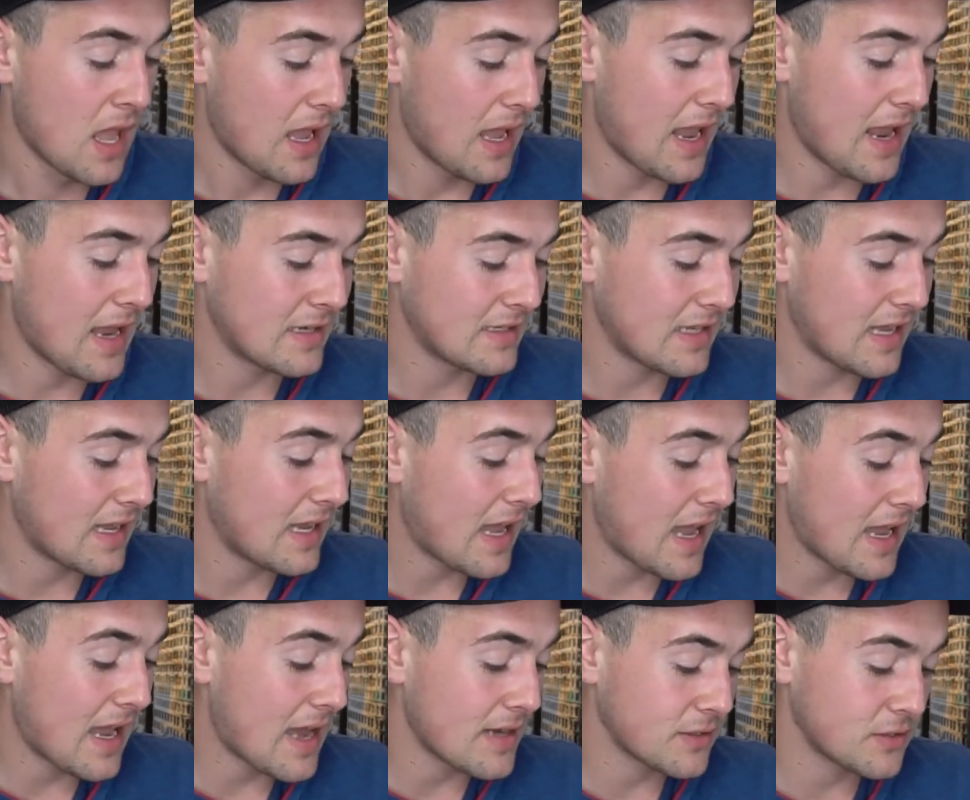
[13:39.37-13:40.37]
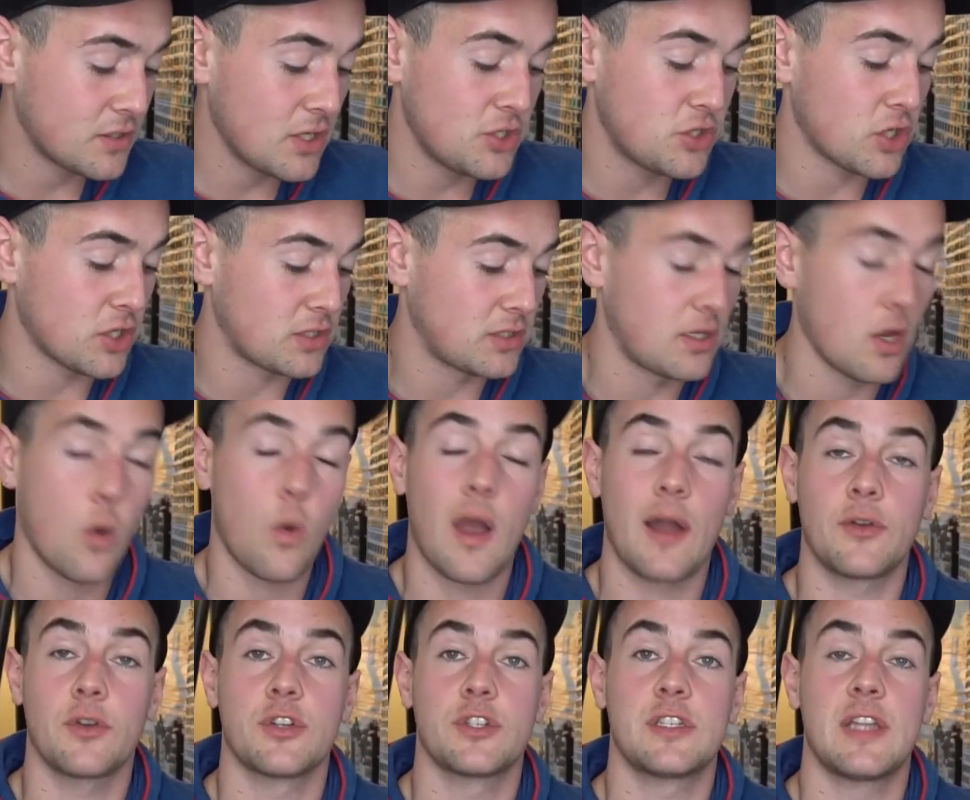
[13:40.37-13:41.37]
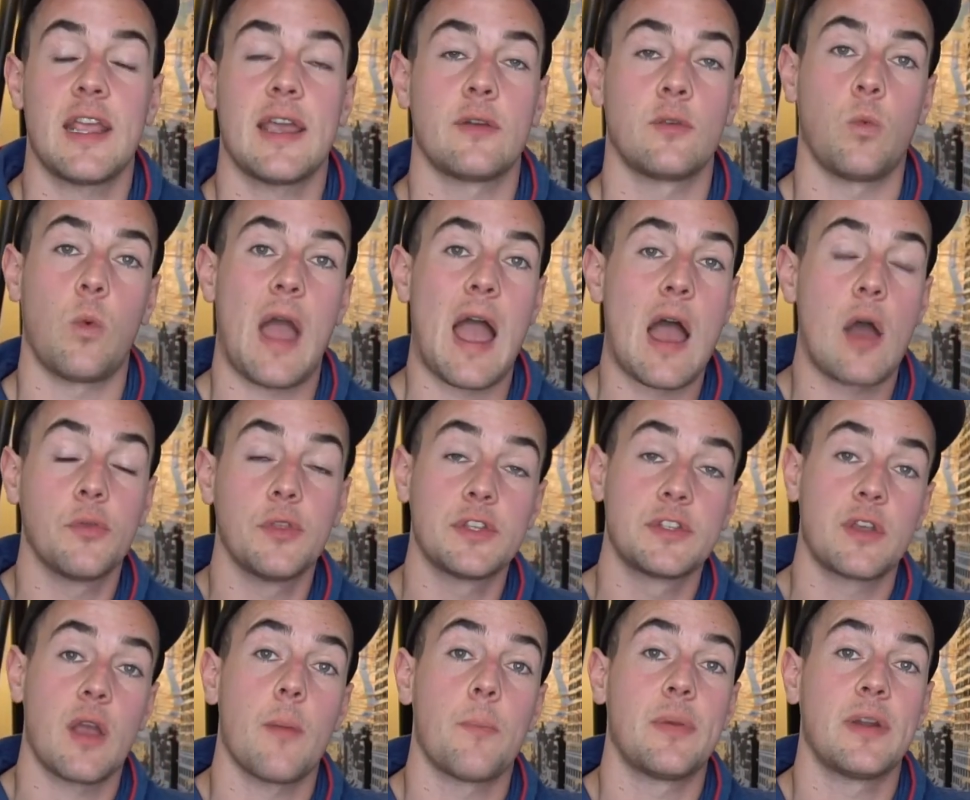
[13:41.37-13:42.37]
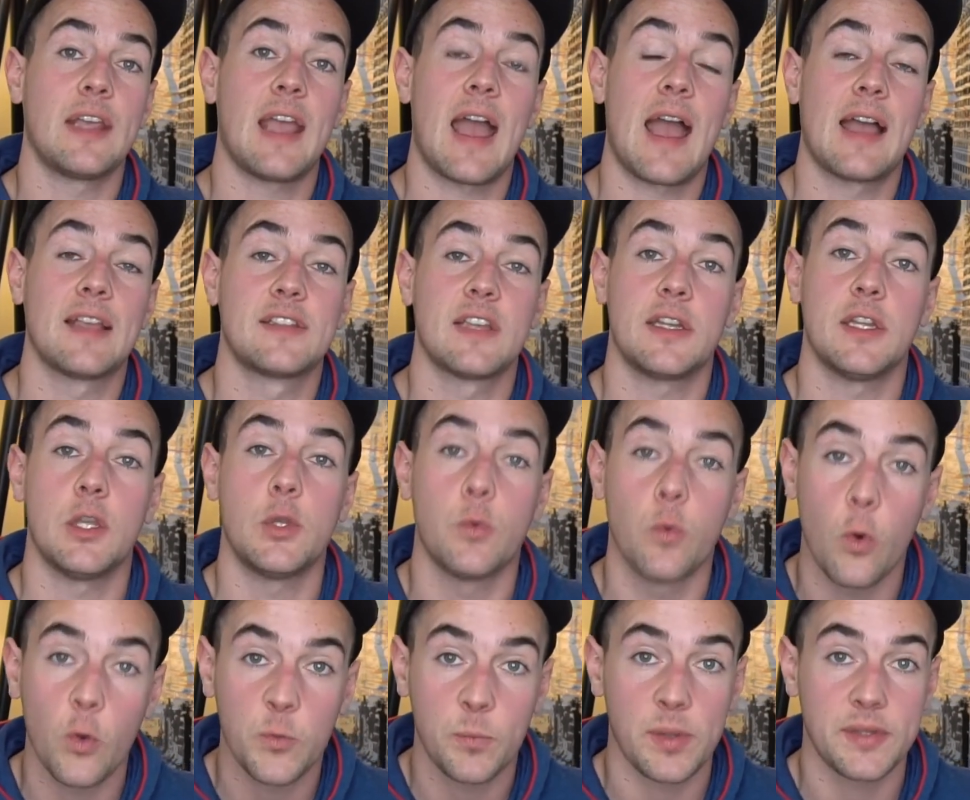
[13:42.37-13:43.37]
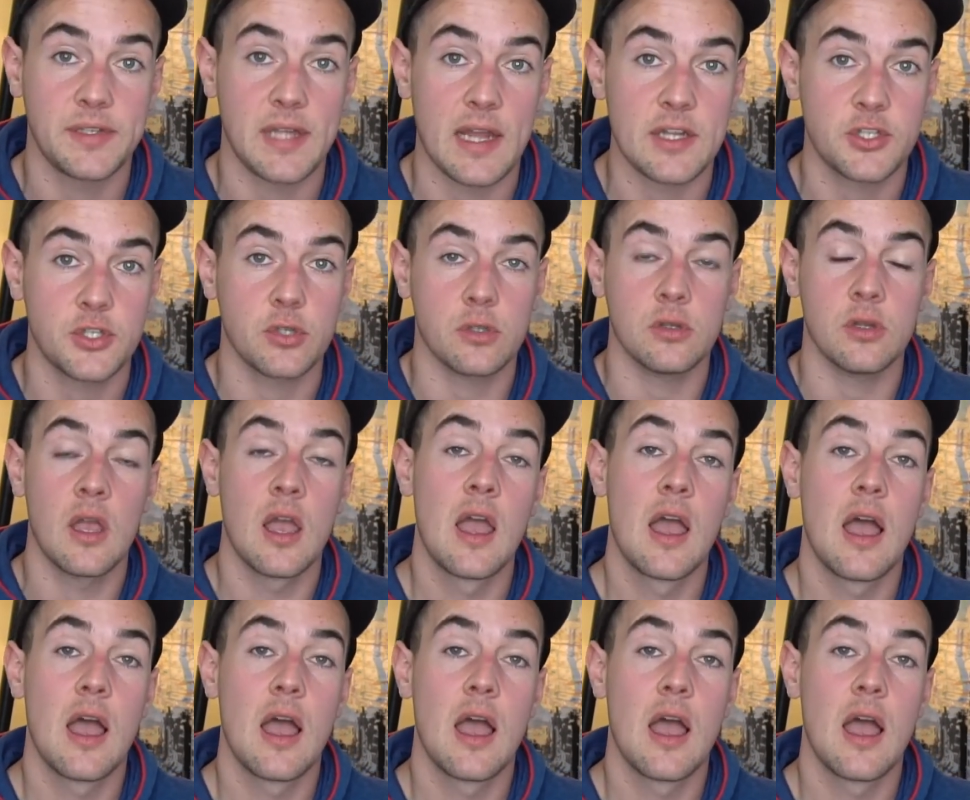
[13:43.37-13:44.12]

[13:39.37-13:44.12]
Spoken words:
And I honestly just don't understand how this company has any growth potential.